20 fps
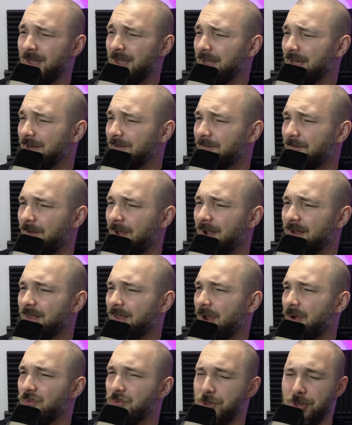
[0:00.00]
In fact,
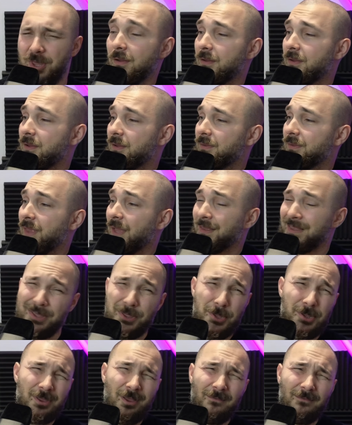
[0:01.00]
I would say that
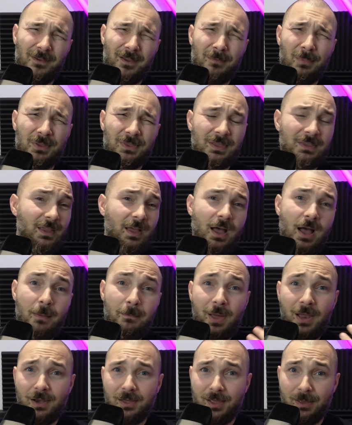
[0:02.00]
it's nothing but an
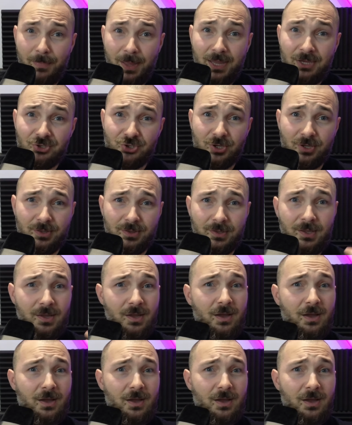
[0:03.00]
amalgamation